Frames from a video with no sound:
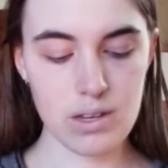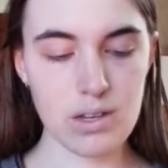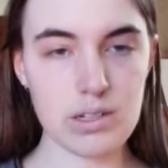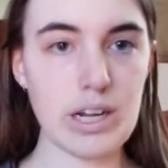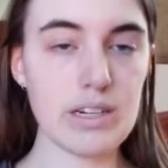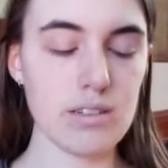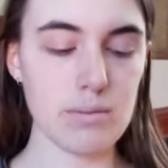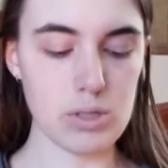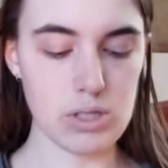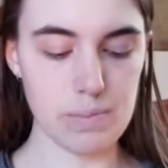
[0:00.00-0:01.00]
None of
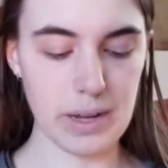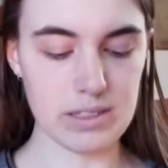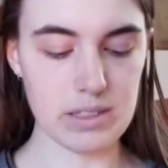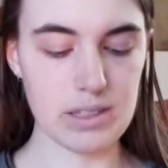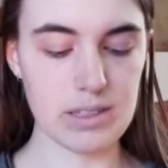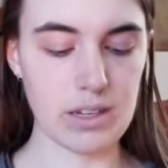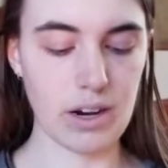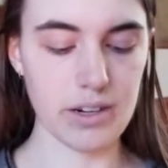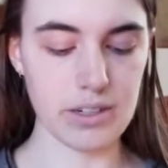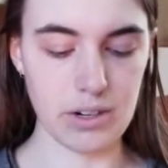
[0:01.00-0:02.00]
them suspected that the
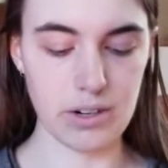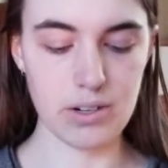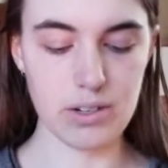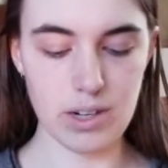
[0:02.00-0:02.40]
gardener,